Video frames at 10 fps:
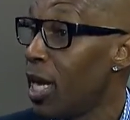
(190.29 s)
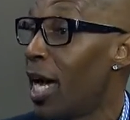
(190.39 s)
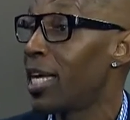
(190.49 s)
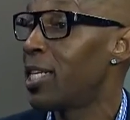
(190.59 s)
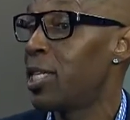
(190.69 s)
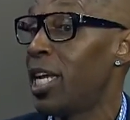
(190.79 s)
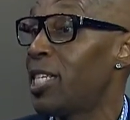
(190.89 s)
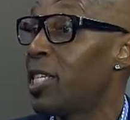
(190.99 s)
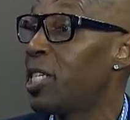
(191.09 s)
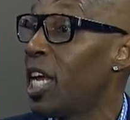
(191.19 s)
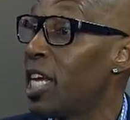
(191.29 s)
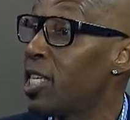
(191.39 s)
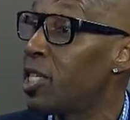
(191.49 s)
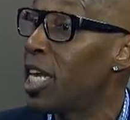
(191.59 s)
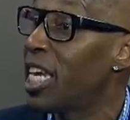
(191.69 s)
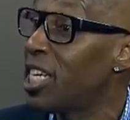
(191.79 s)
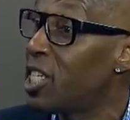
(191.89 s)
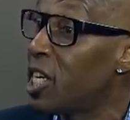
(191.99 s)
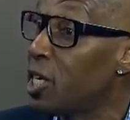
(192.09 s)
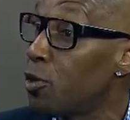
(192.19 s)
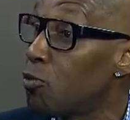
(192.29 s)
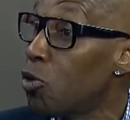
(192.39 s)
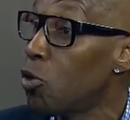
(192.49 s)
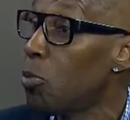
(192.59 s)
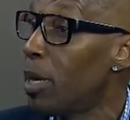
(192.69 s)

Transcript: I get a chance to change energy in the room,